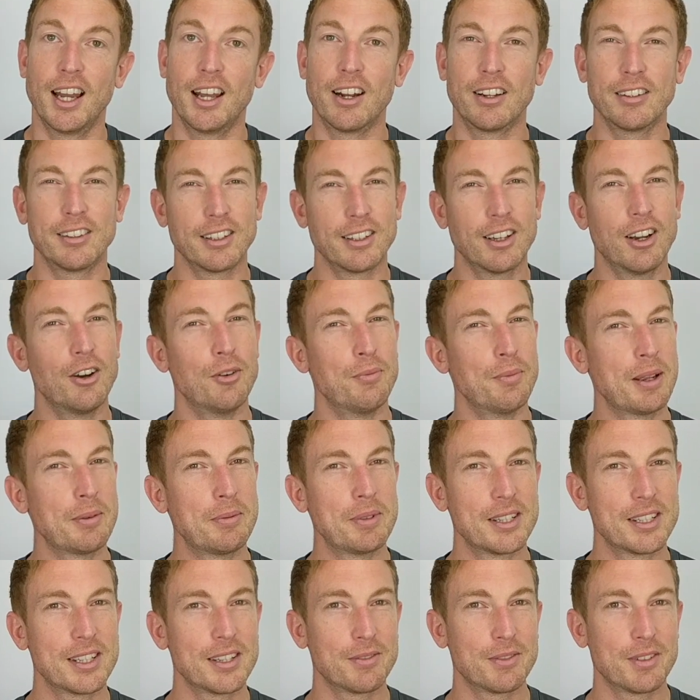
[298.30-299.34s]
and I think, oh,
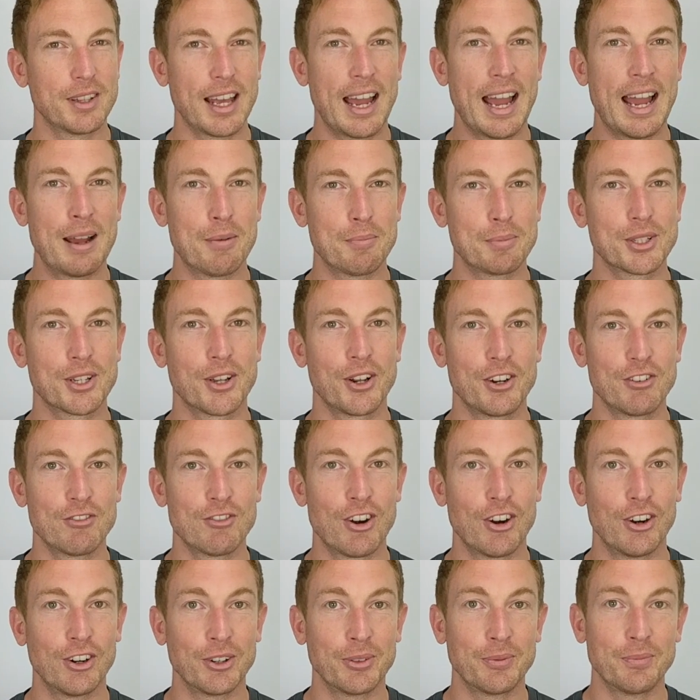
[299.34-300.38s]
maybe the app's got it
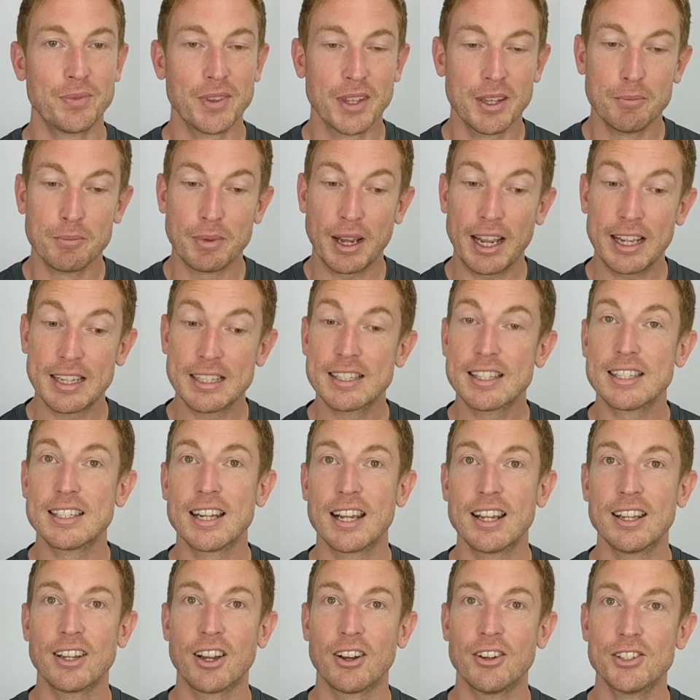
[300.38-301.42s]
wrong. But as the
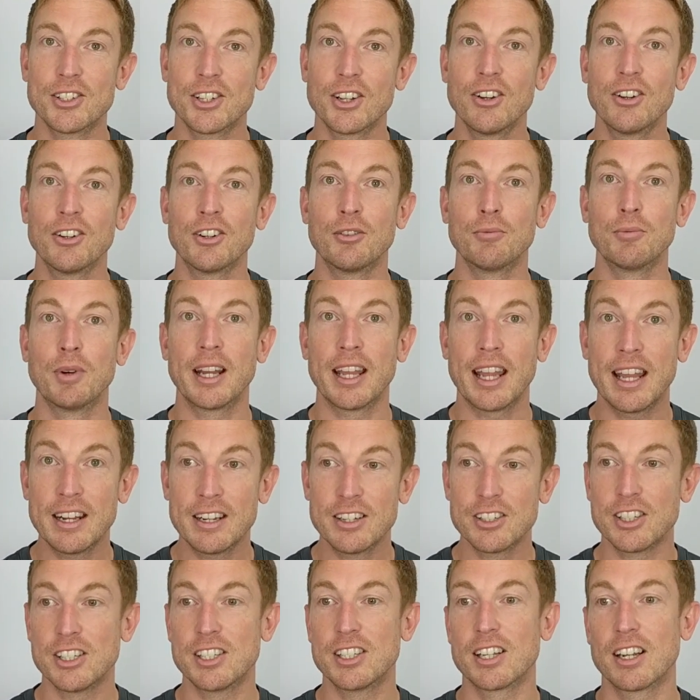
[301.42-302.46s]
day goes on, my
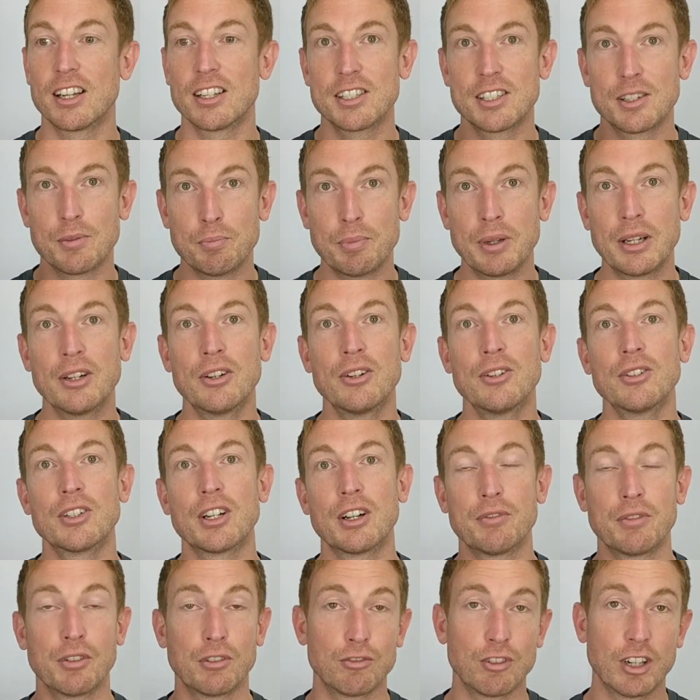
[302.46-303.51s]
energy starts to
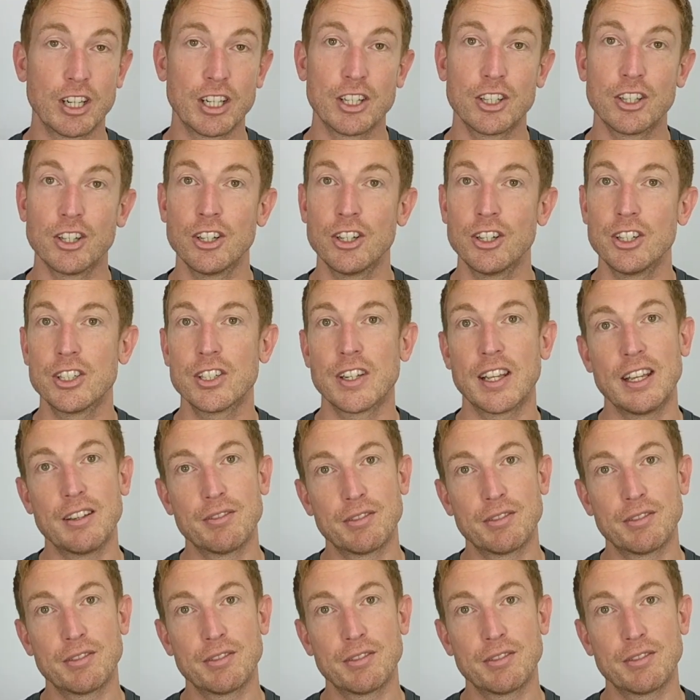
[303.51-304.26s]
build. I feel really good.